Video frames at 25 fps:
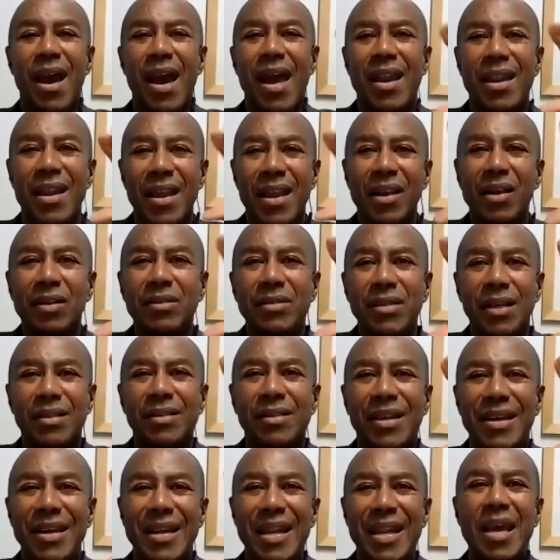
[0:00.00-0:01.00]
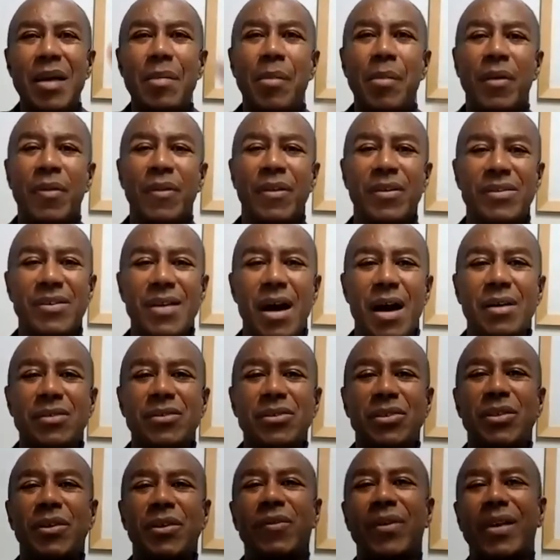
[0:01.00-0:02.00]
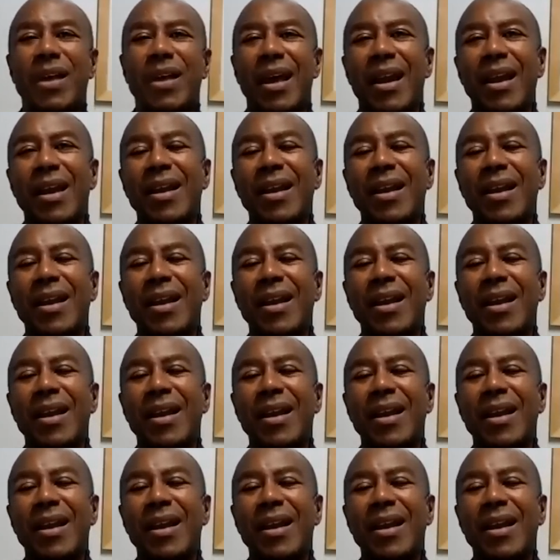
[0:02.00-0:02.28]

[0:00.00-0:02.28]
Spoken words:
And they looked at the name on the stock certificate